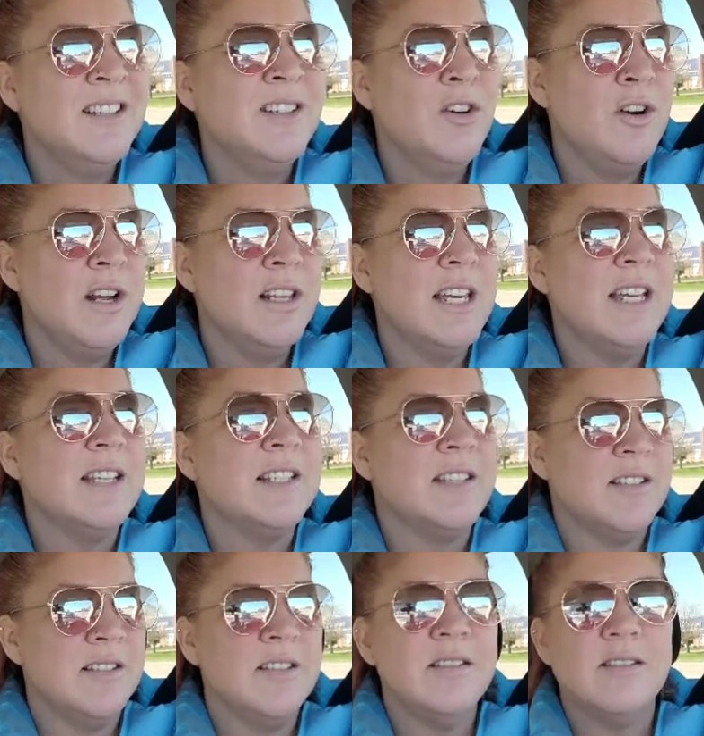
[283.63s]
Laura
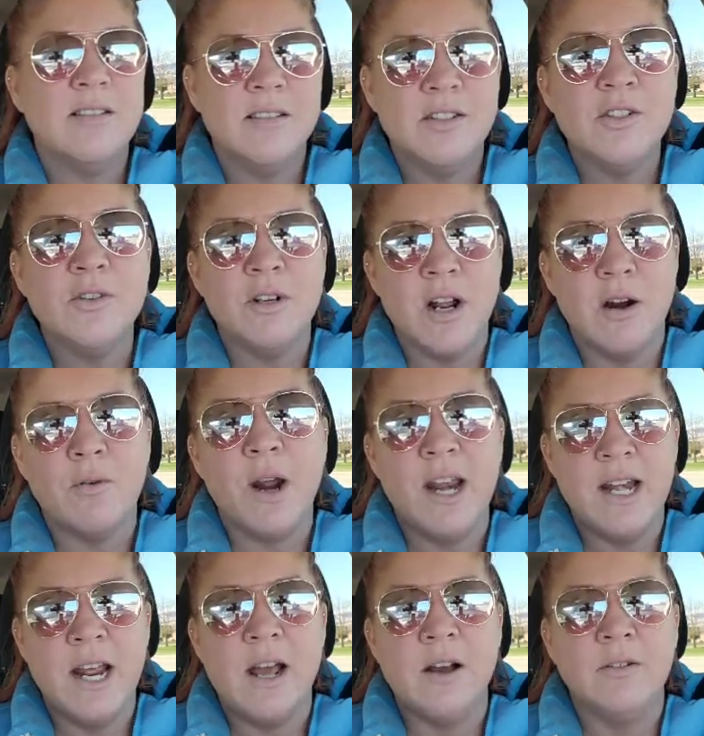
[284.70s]
Lee's doing all
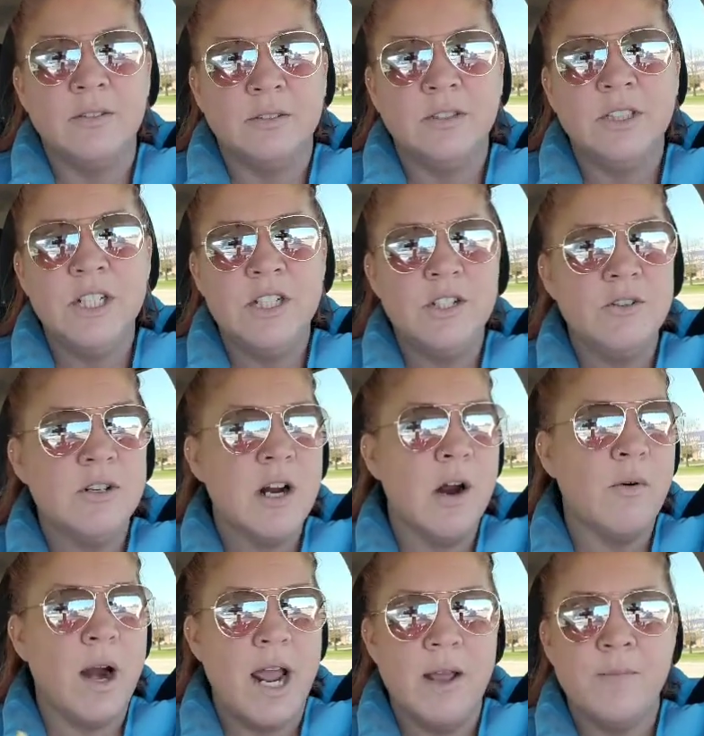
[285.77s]
right now. She's doing all
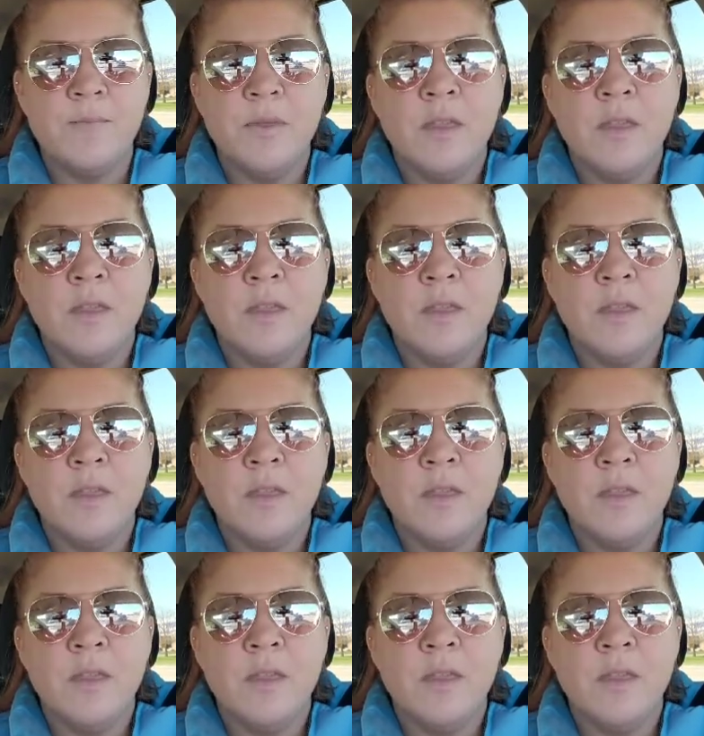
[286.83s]
right.